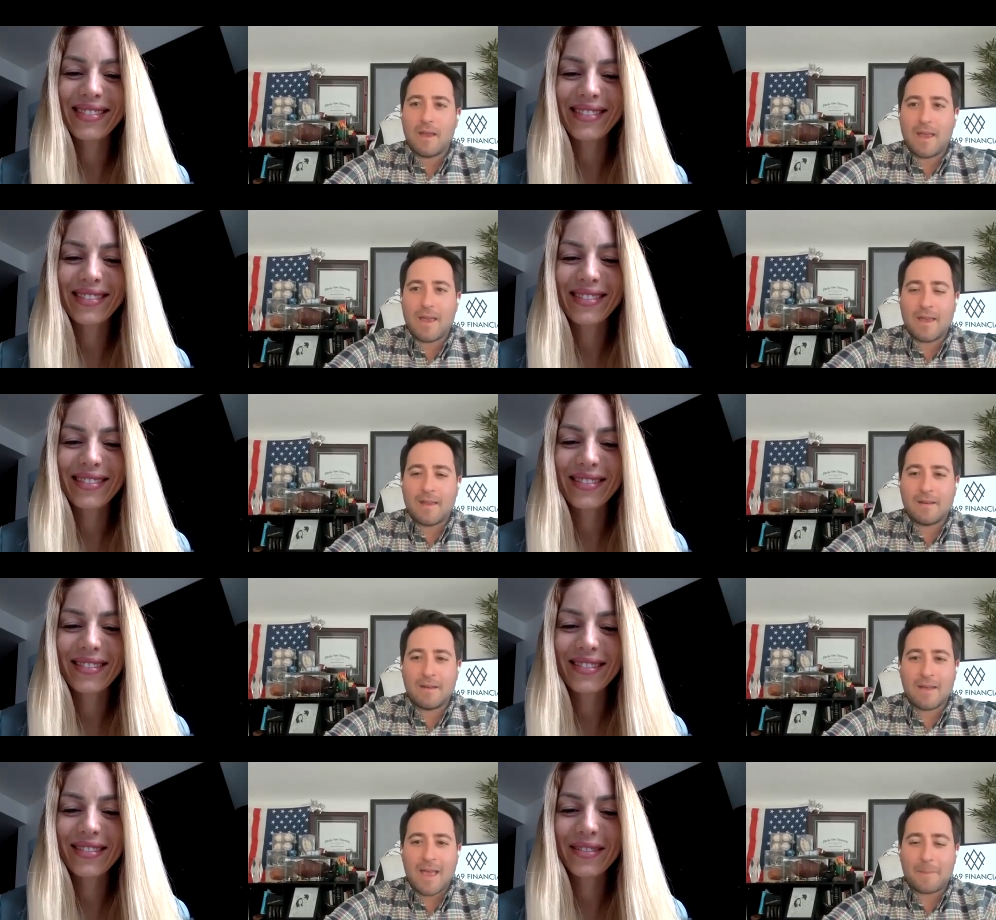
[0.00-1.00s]
Speaker 1: and
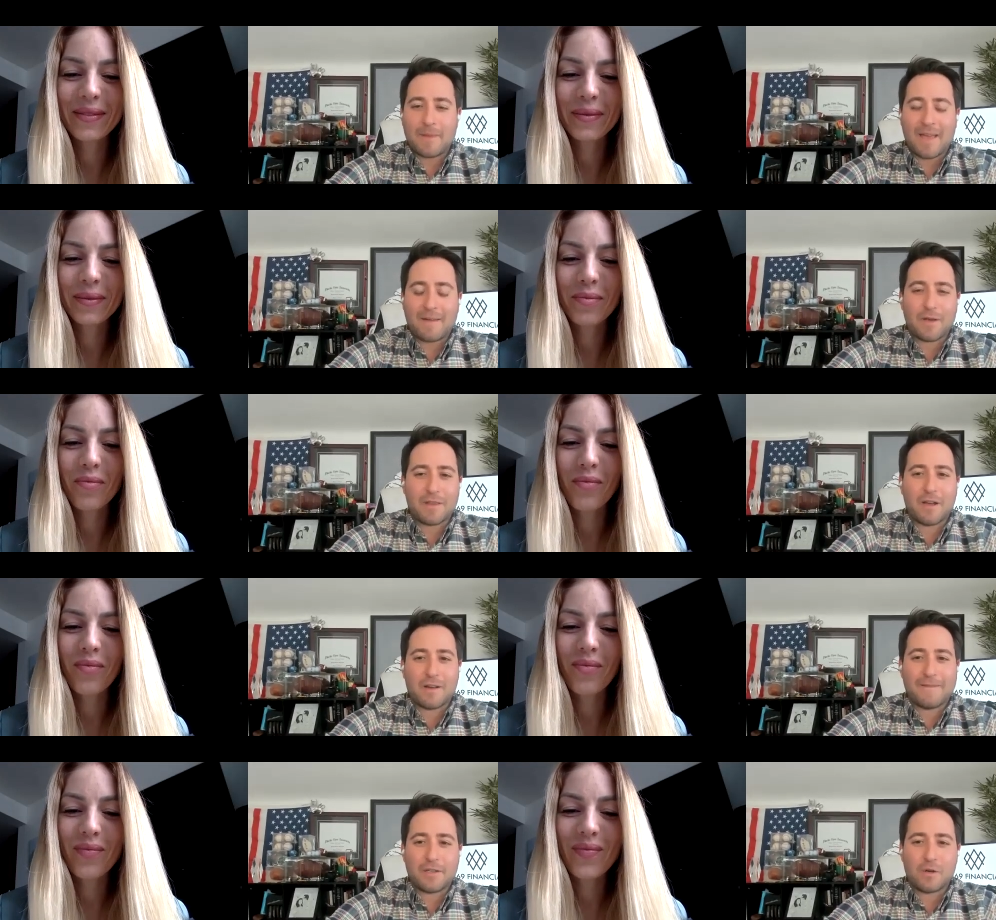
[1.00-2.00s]
happy to have you on the
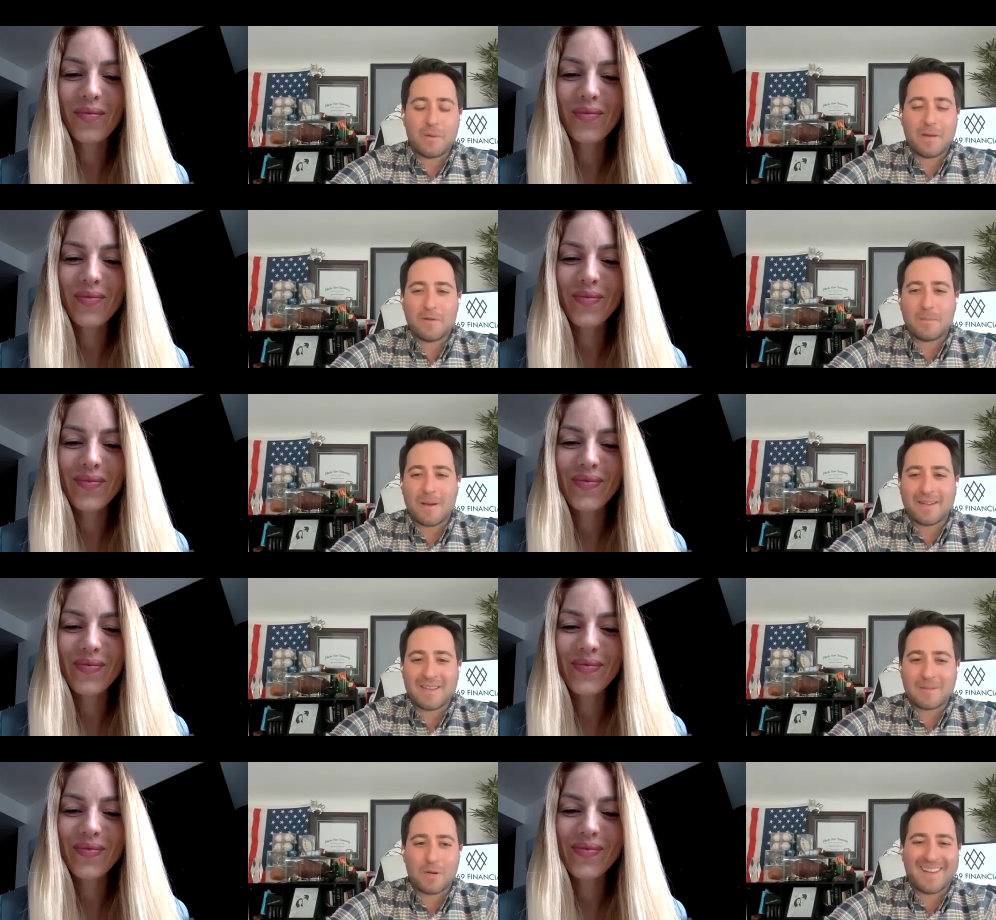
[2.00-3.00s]
Unconventional Money Moves
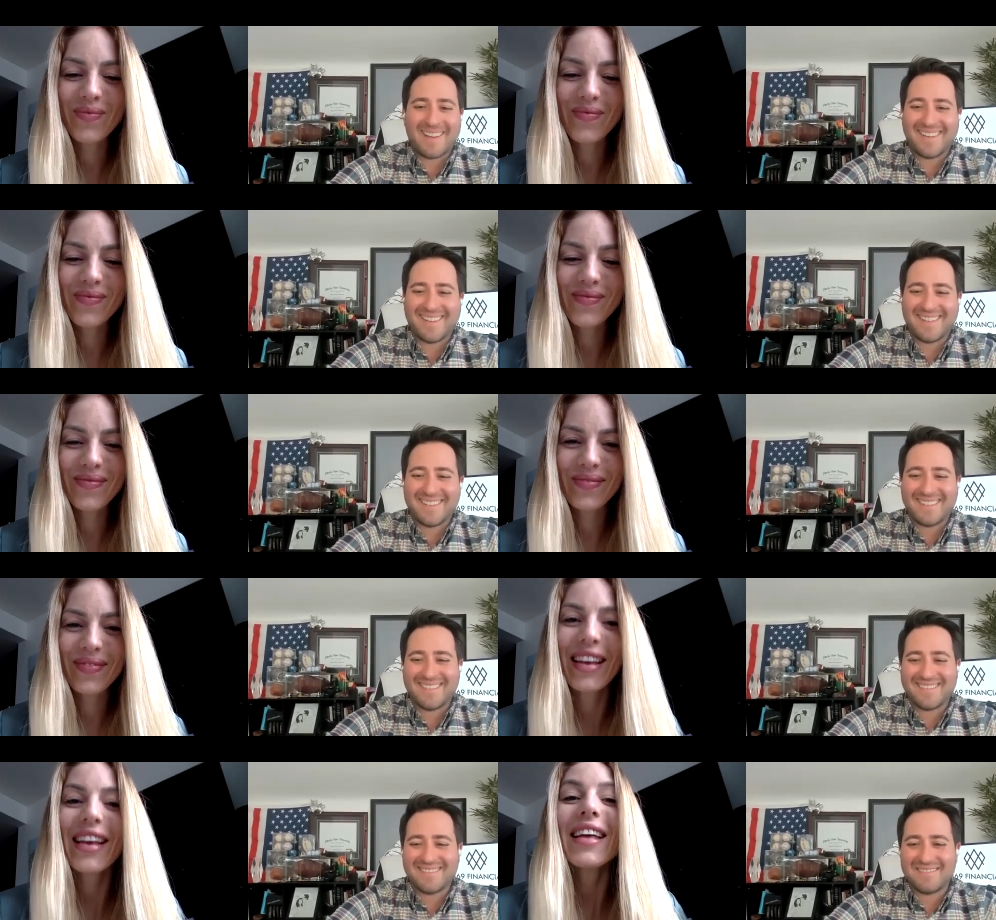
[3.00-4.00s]
podcast, Brittany.
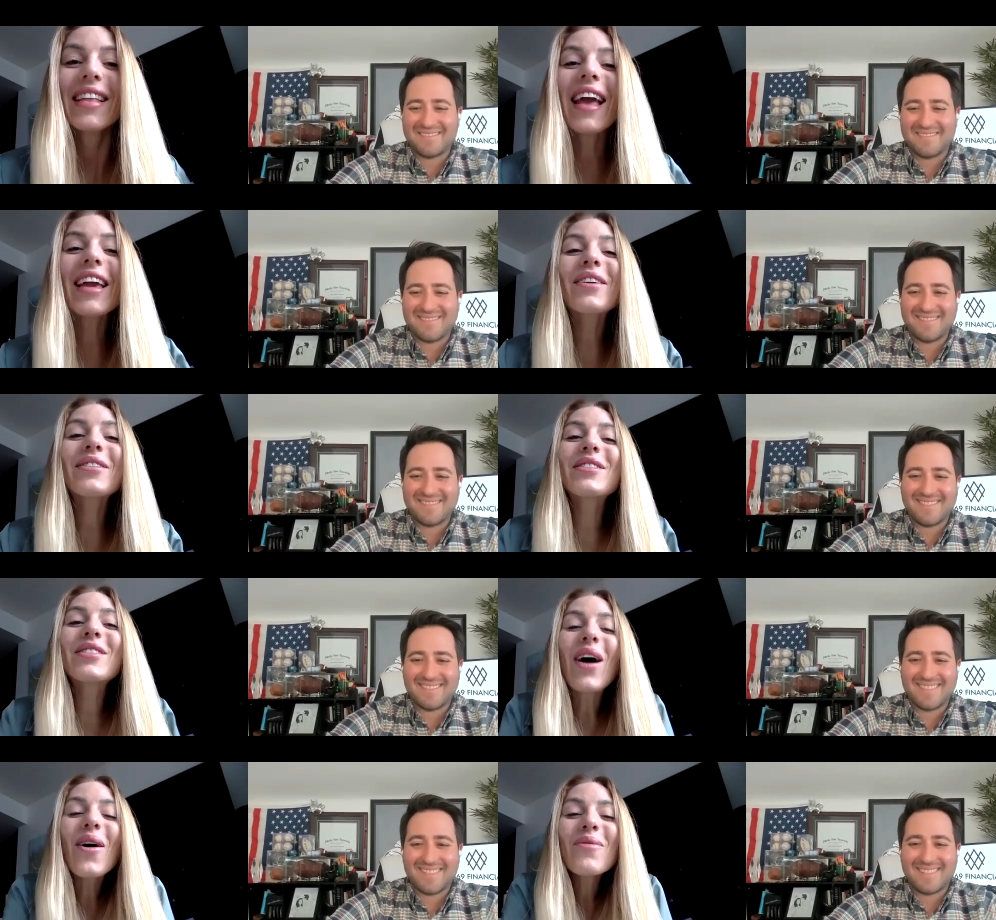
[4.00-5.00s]
Speaker 2: Thank you
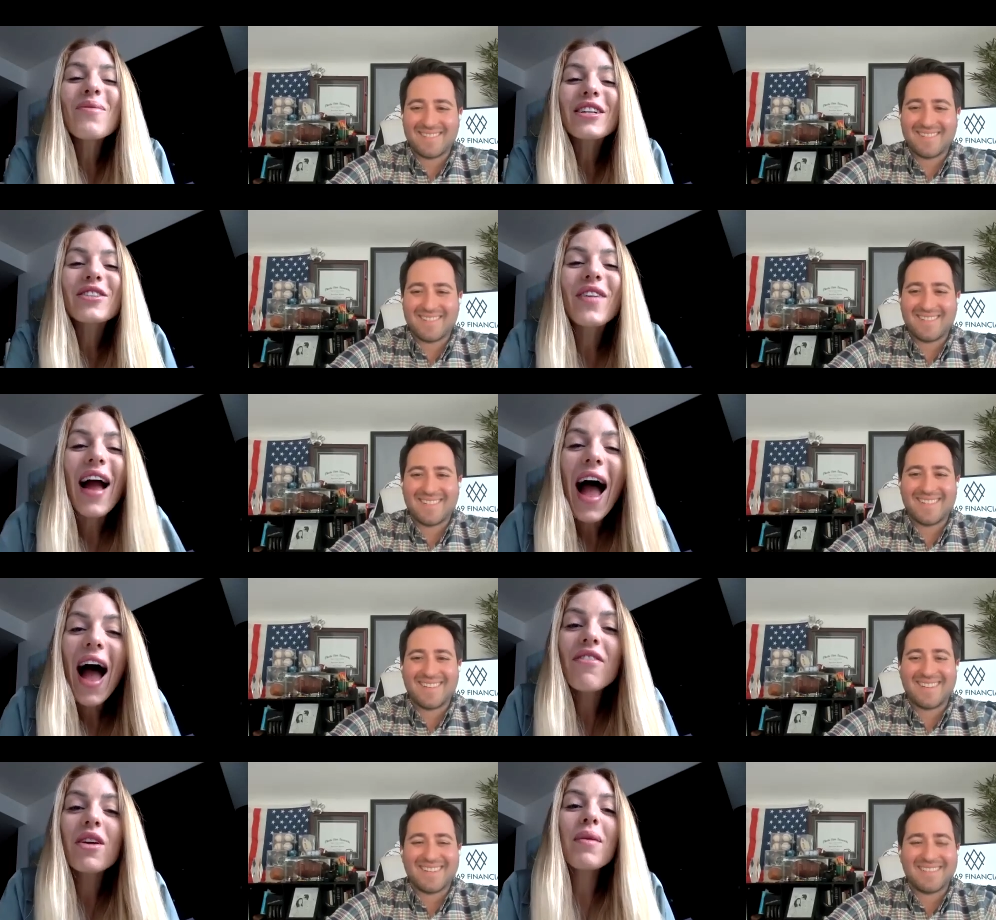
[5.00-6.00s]
so much for
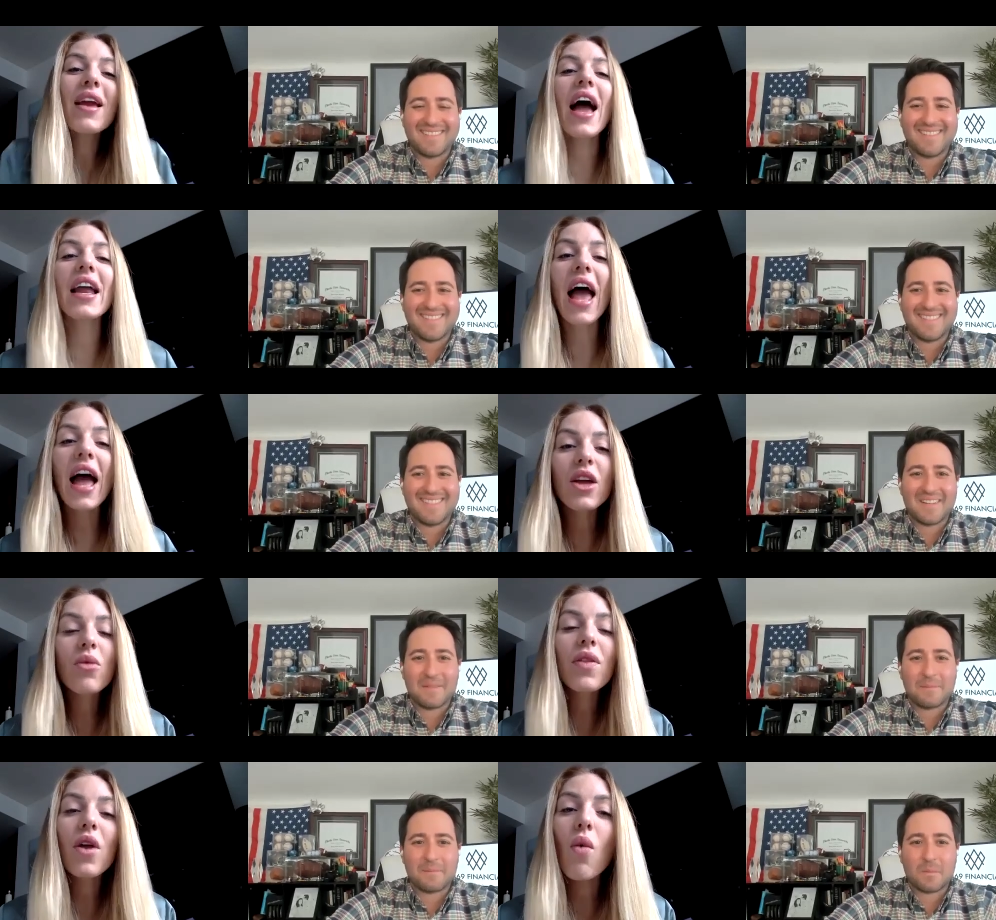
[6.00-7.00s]
having me. And
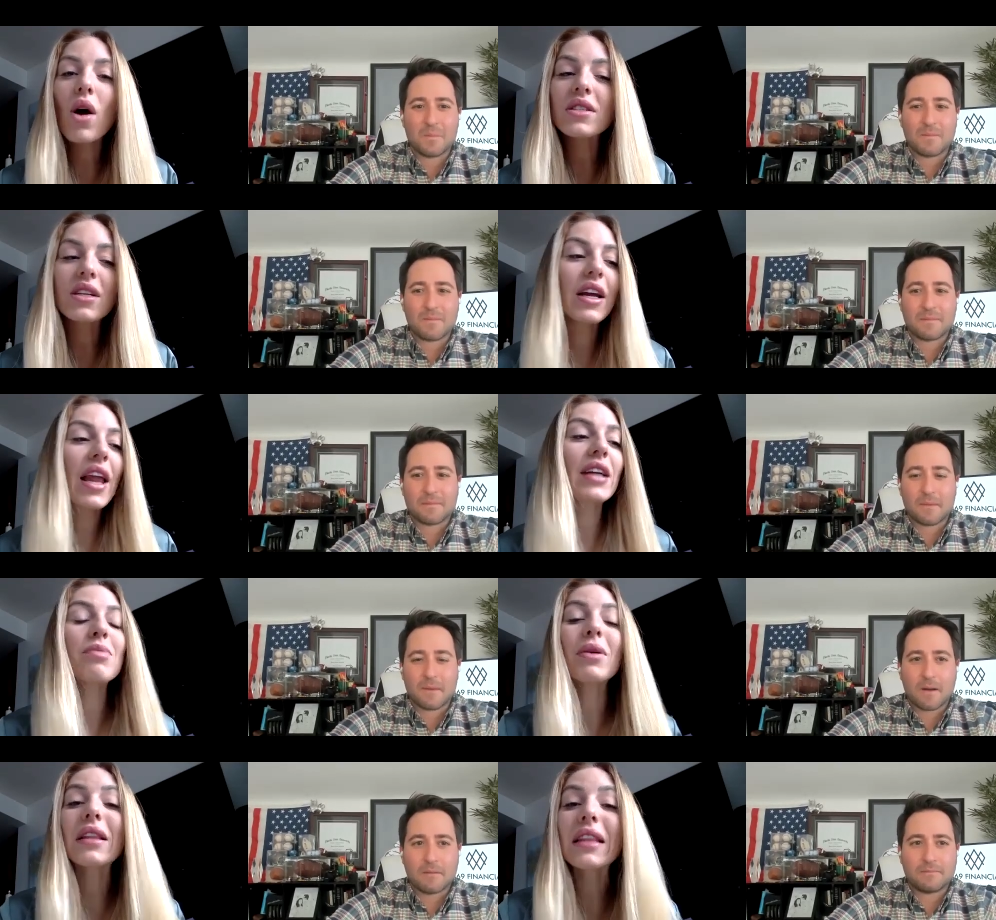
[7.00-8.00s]
anyone that wants to connect,
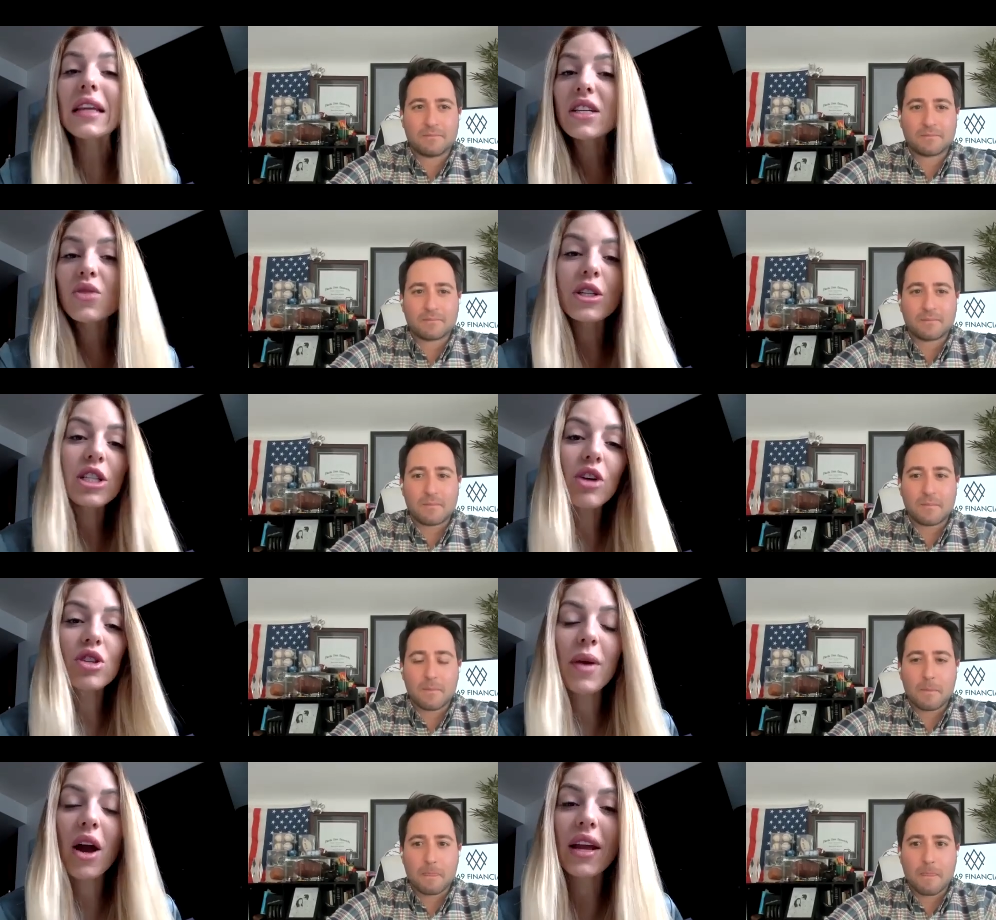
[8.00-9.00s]
please reach out
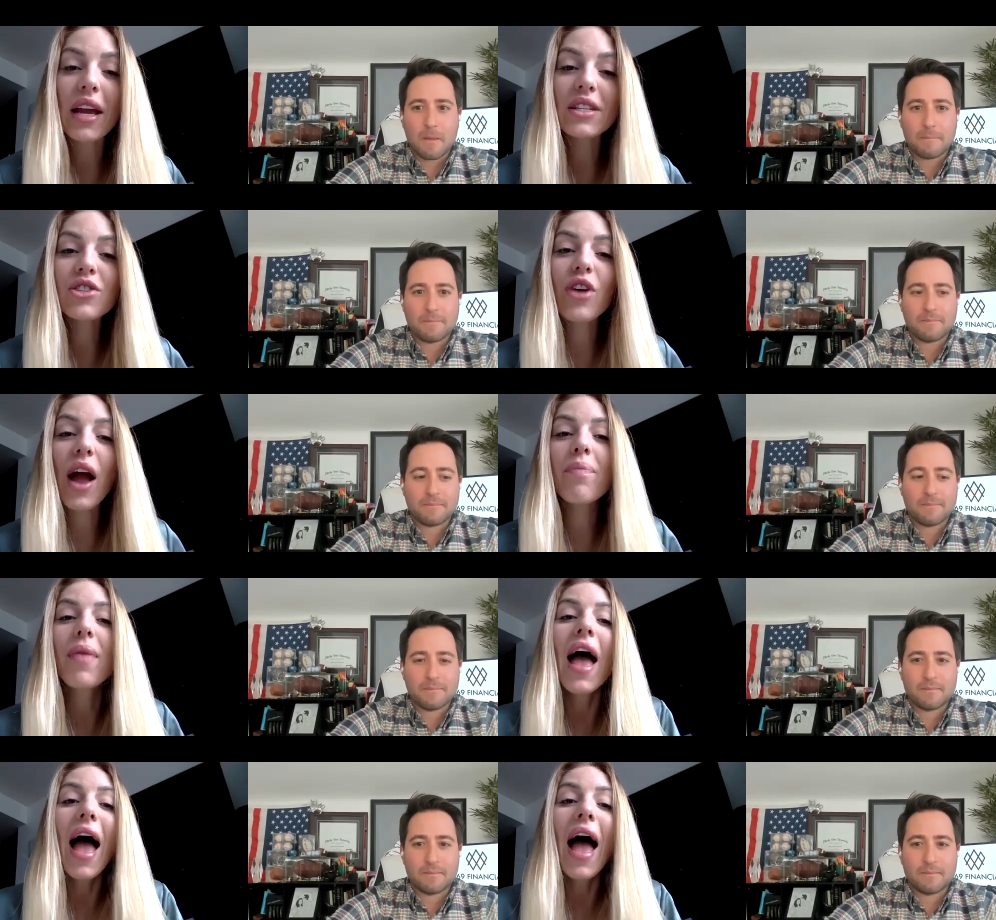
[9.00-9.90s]
to me on Instagram